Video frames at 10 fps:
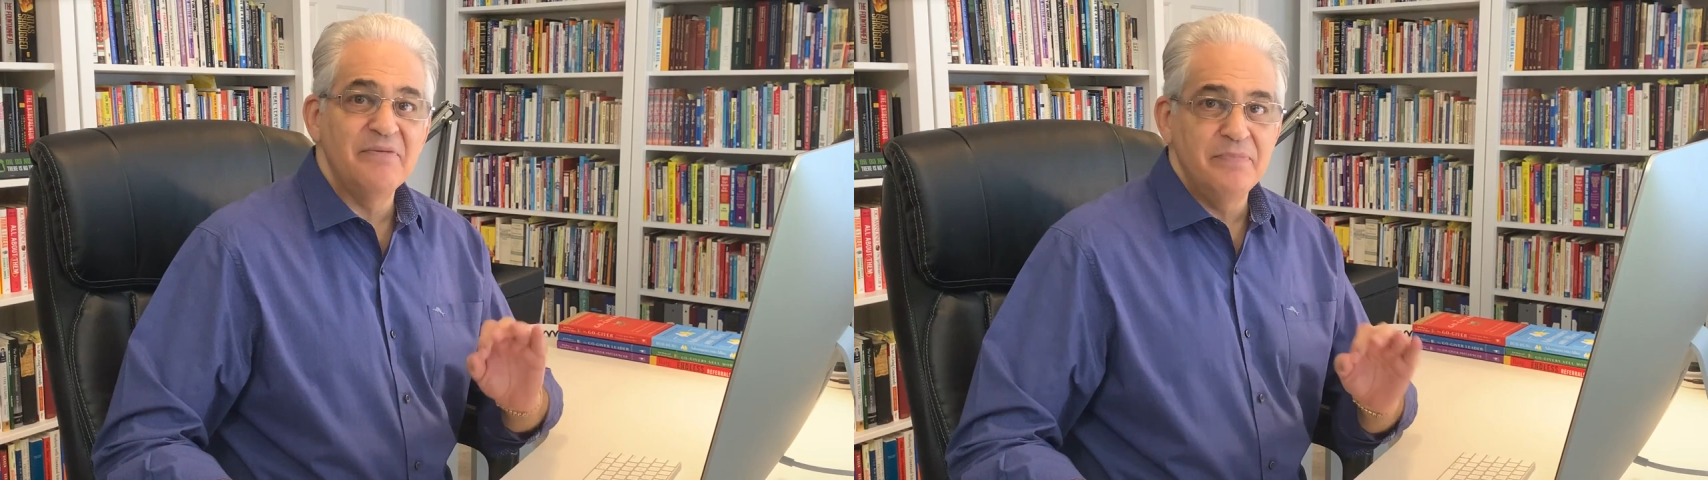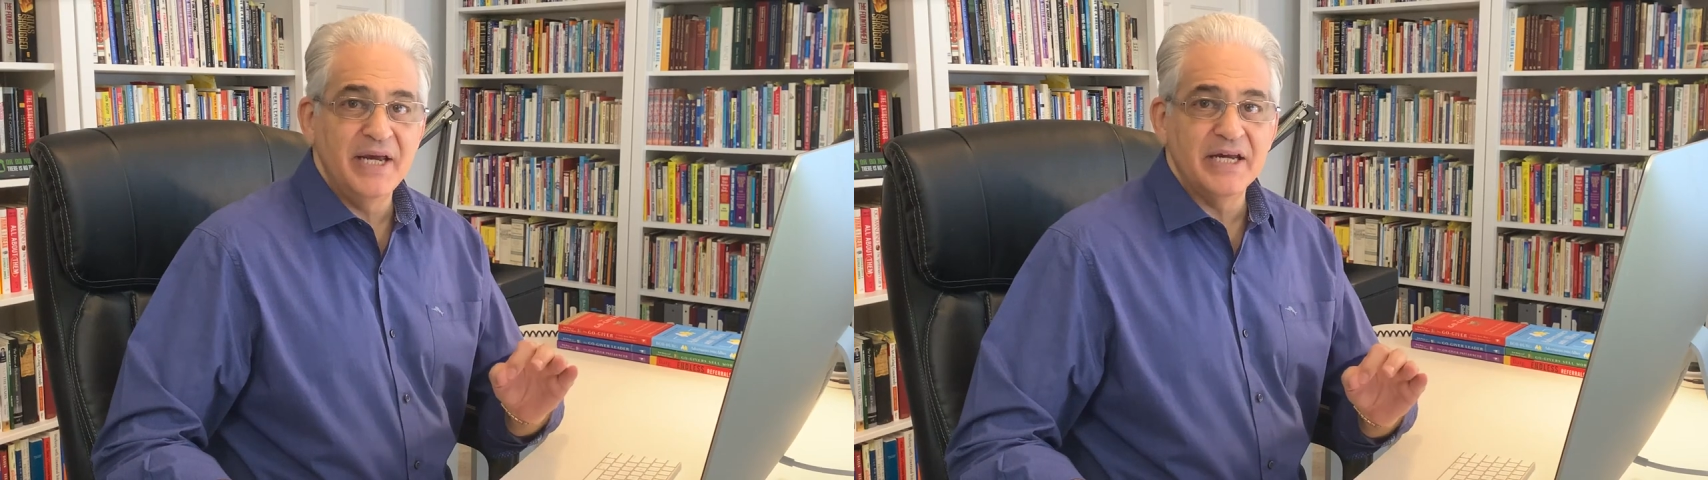
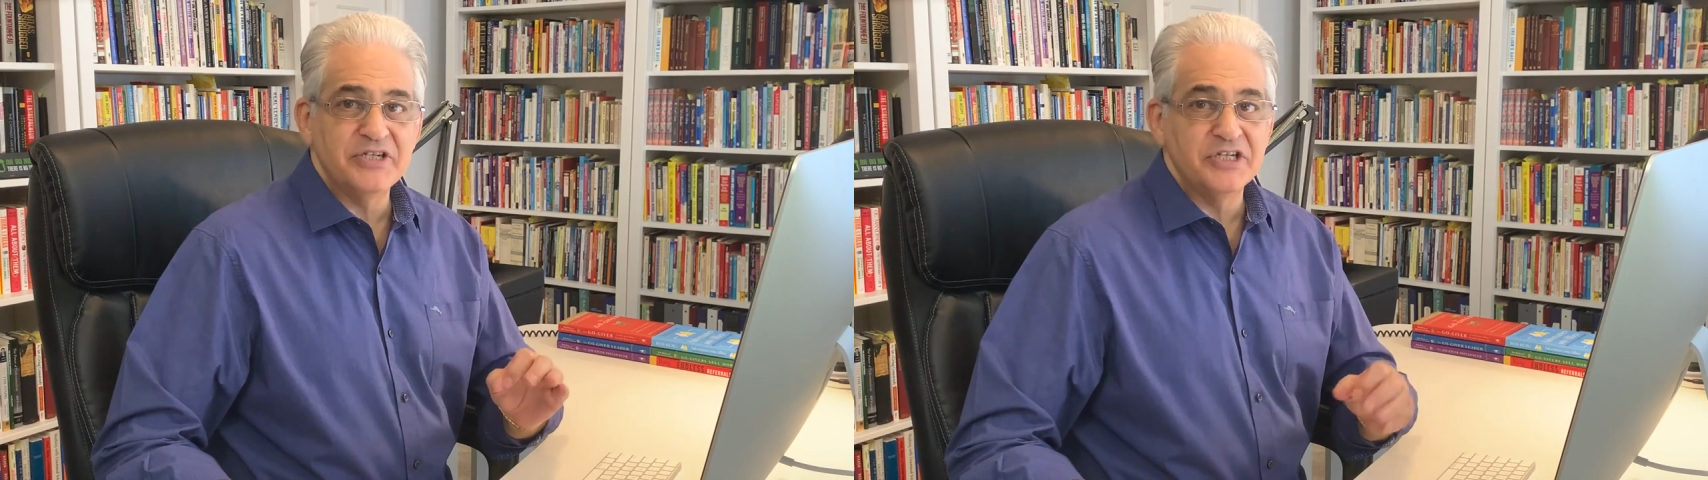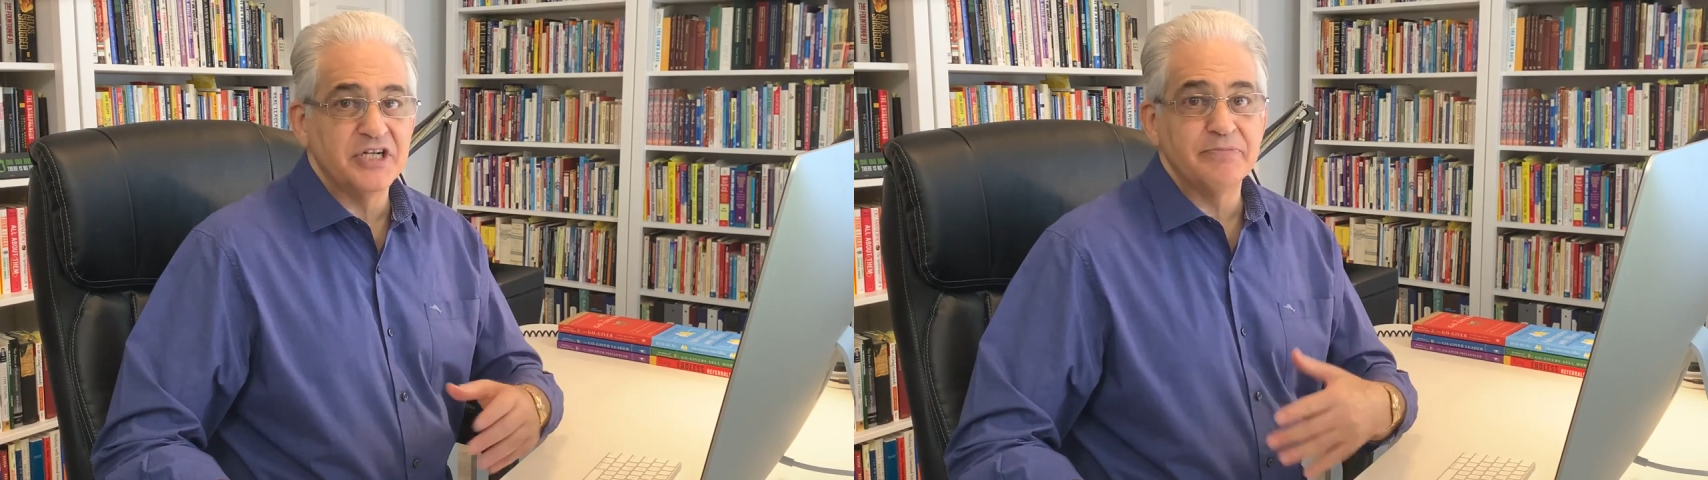at
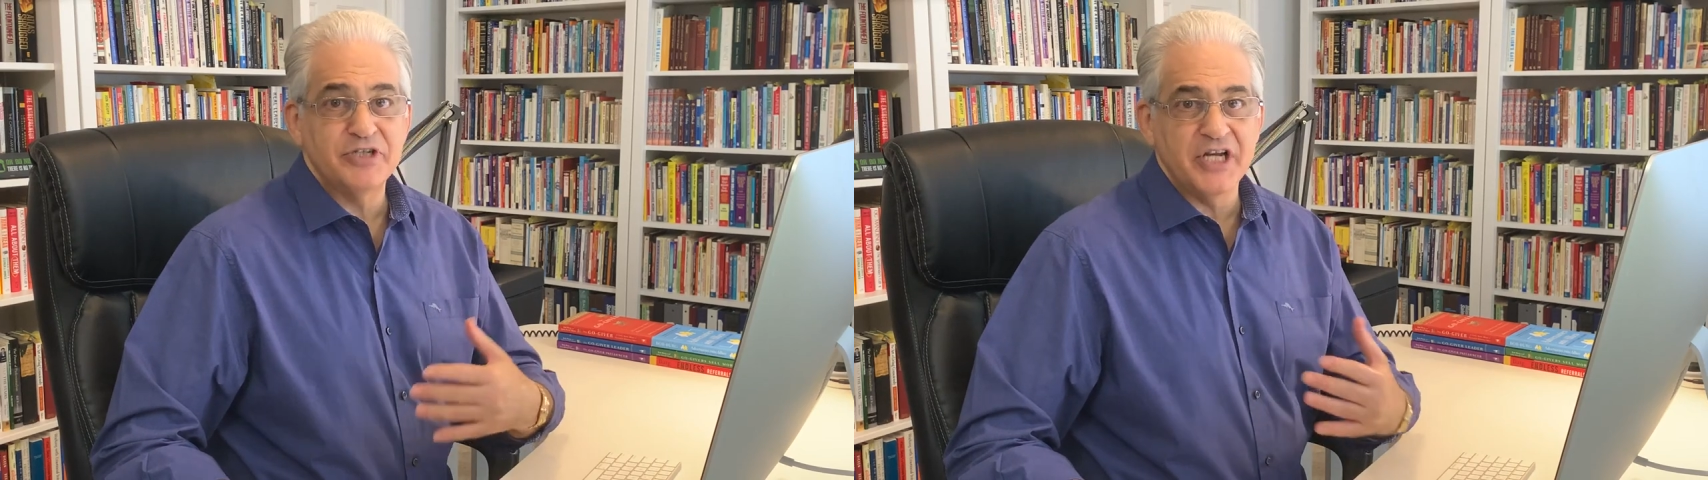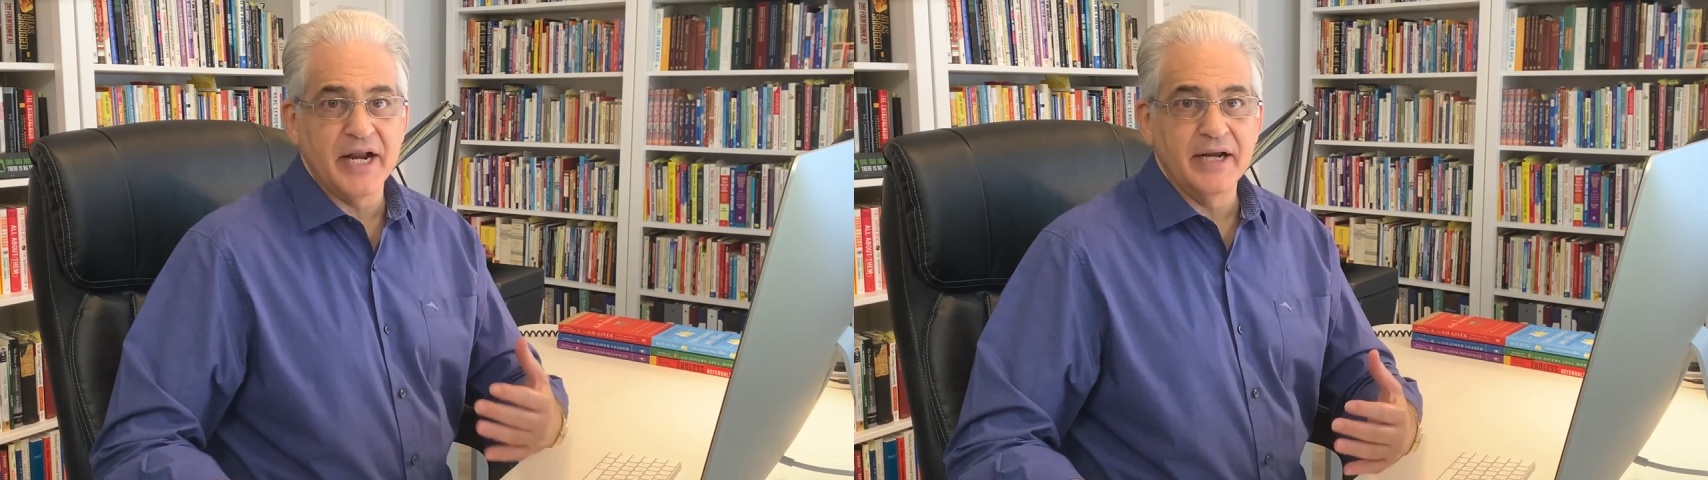best, it's
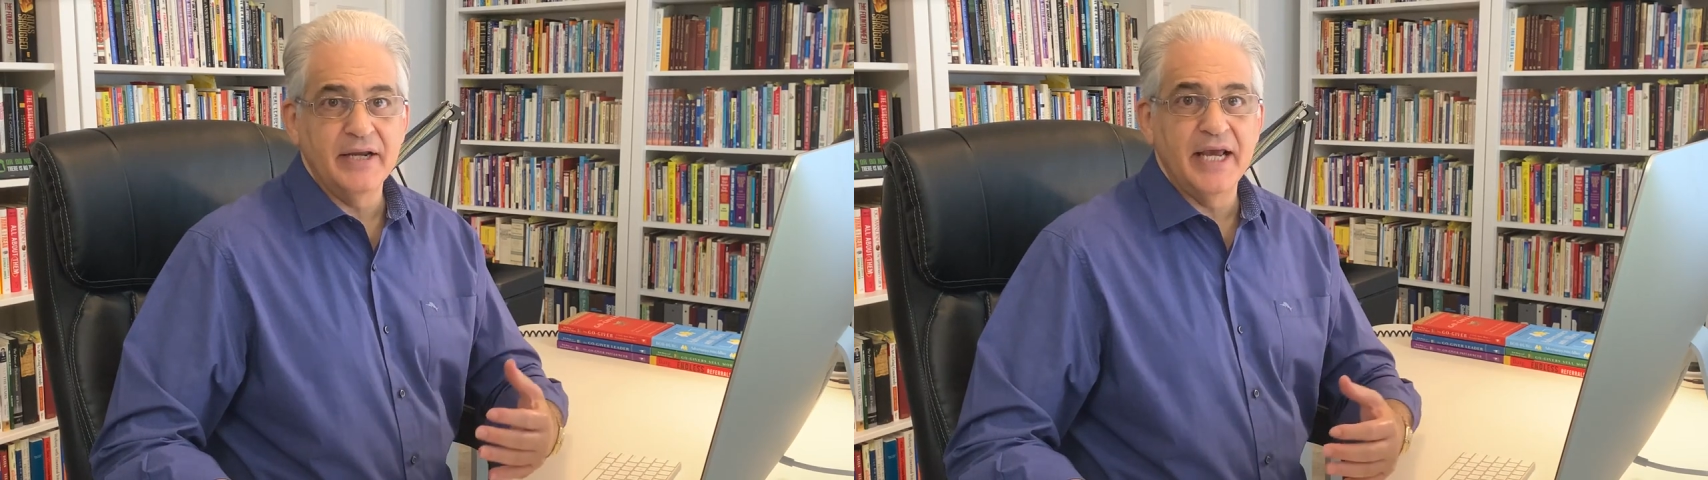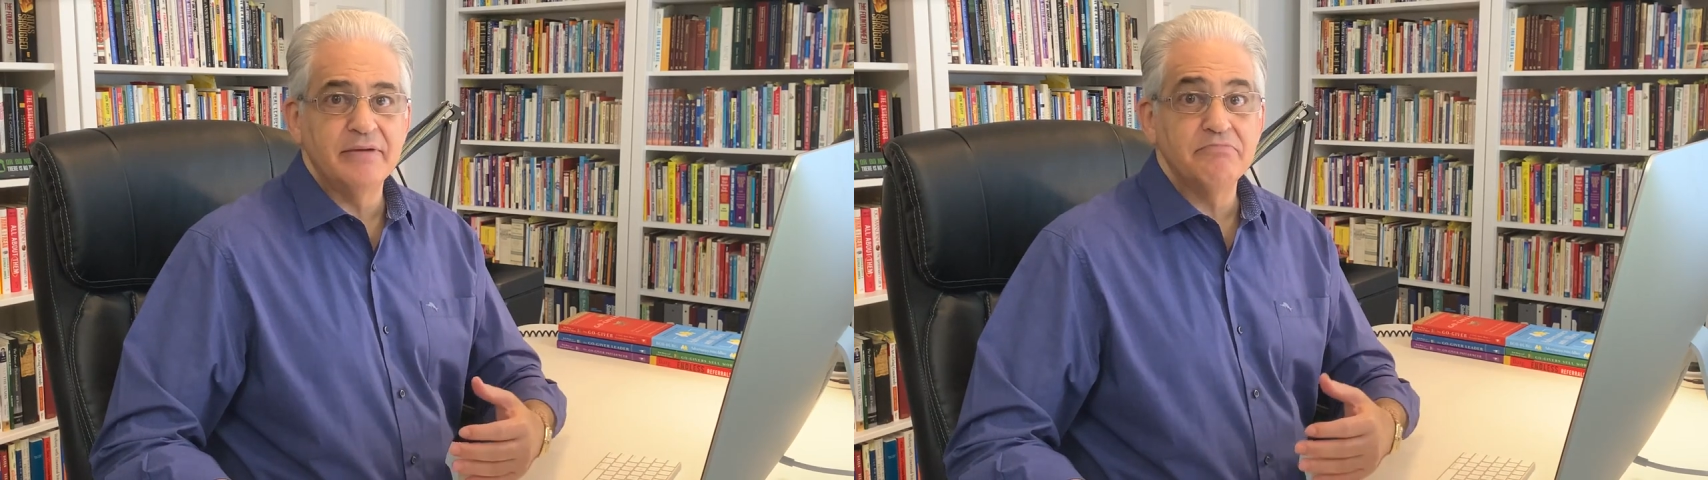upsetting,
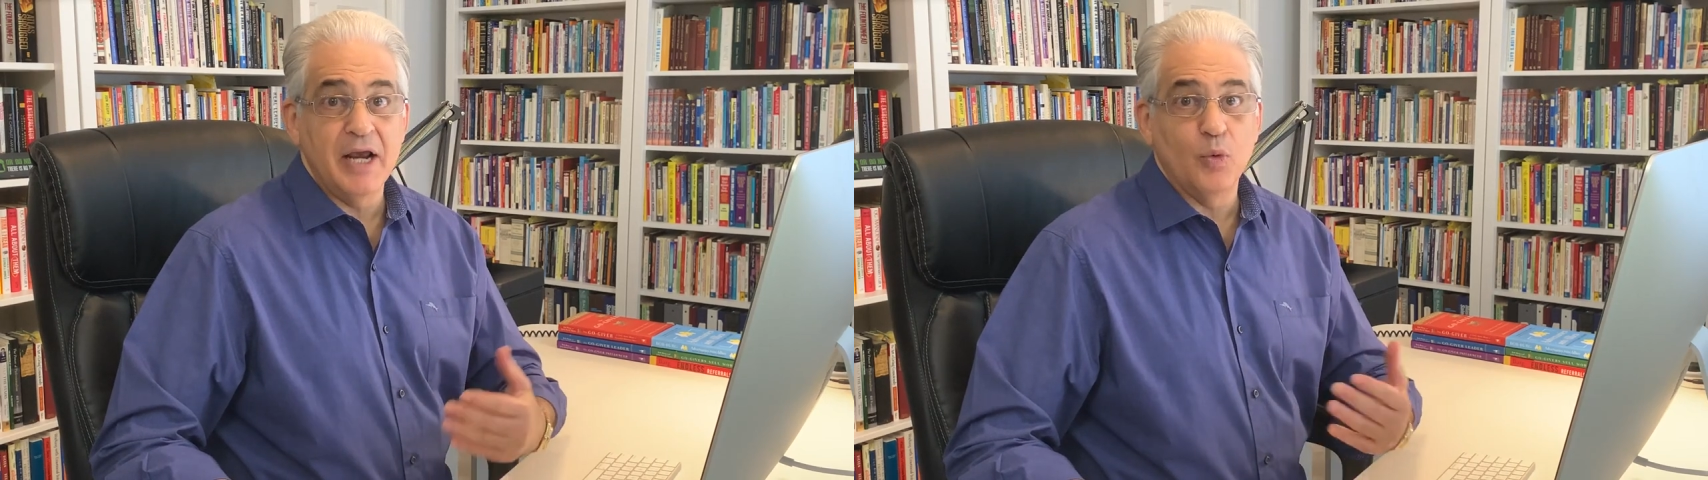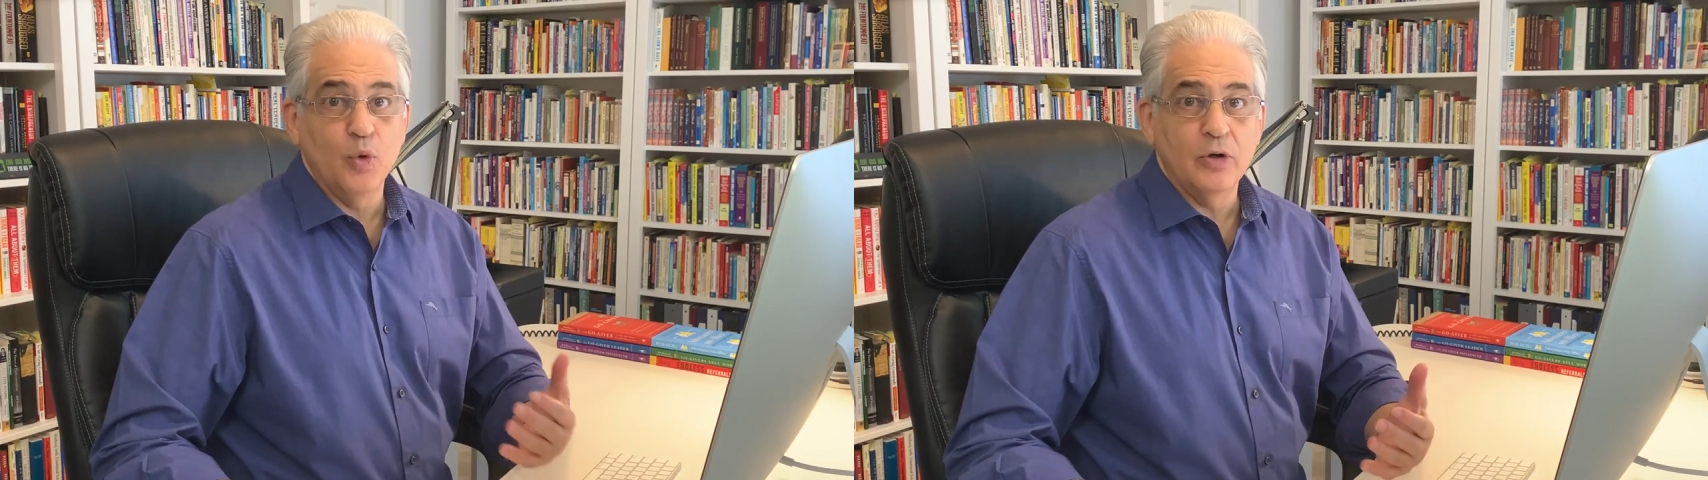and
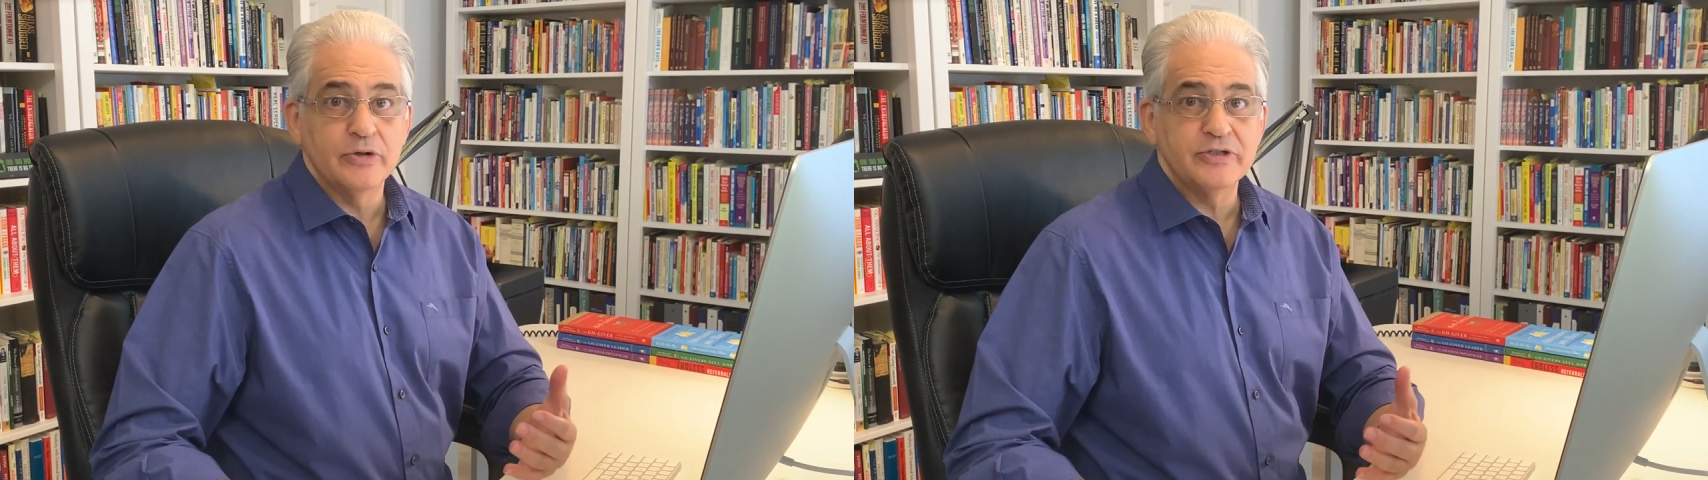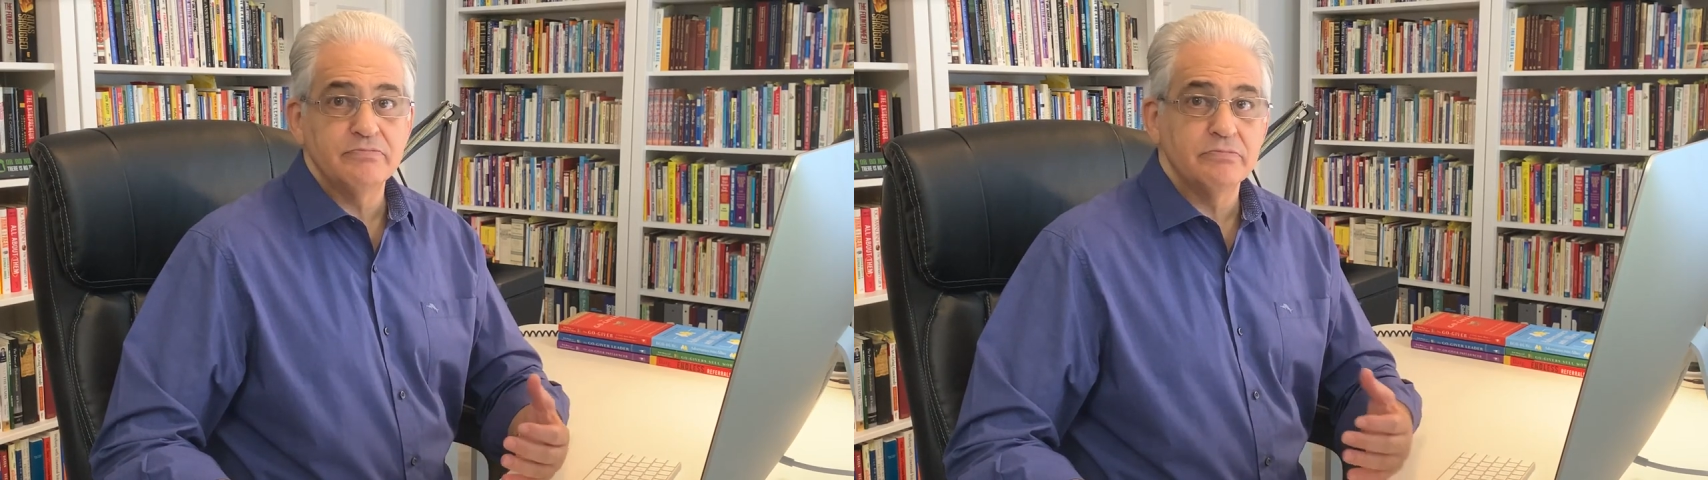at worst,